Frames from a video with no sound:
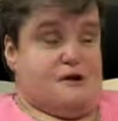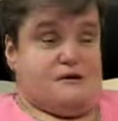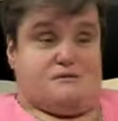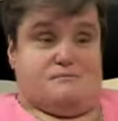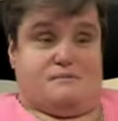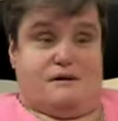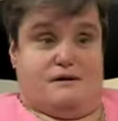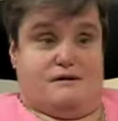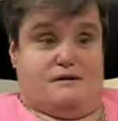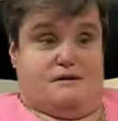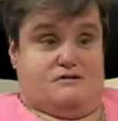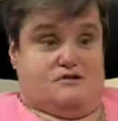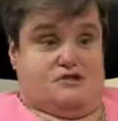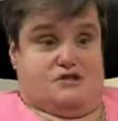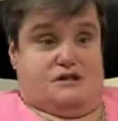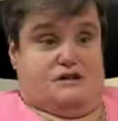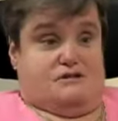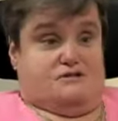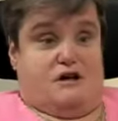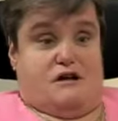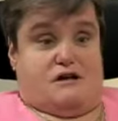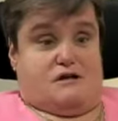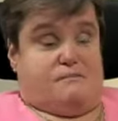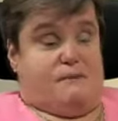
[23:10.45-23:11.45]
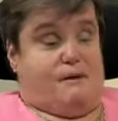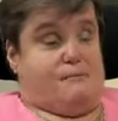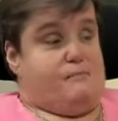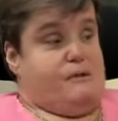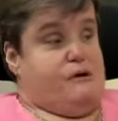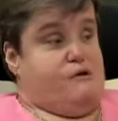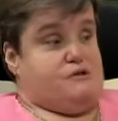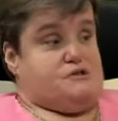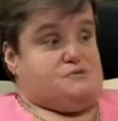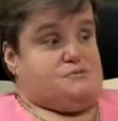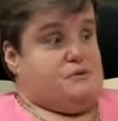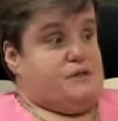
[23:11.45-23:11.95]
to my
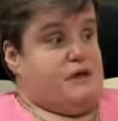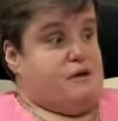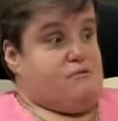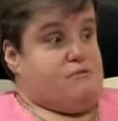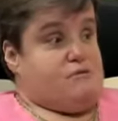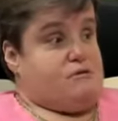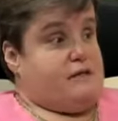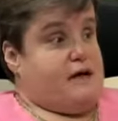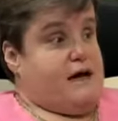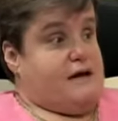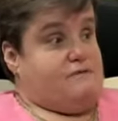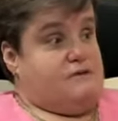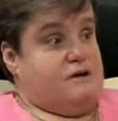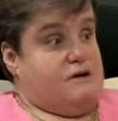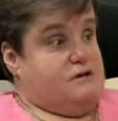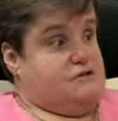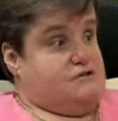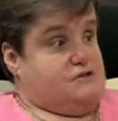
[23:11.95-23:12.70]
parents when they were alive.